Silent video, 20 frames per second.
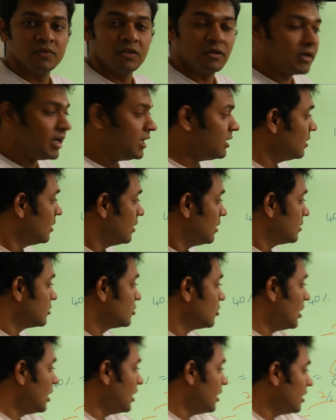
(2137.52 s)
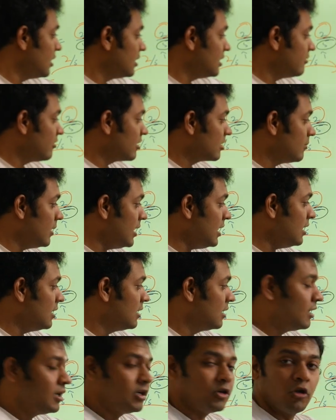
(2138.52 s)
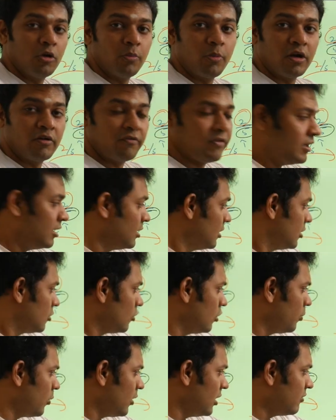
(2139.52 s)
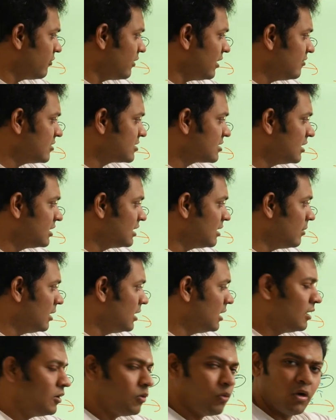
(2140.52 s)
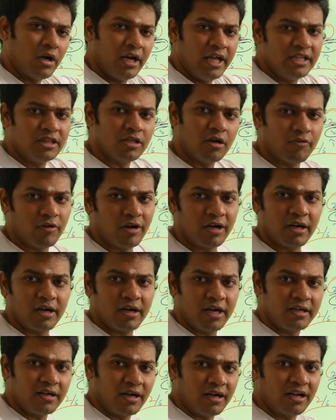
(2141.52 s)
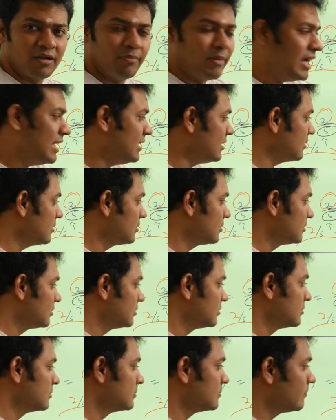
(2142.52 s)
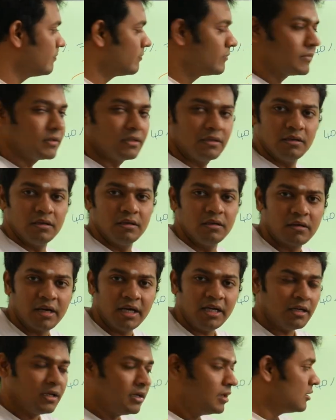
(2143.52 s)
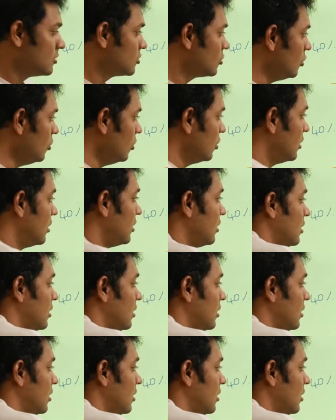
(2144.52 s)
Right? So 100 divided by 12.5. 12.5 is nothing but 1/8 of 100, right? 100 by 8. Right? So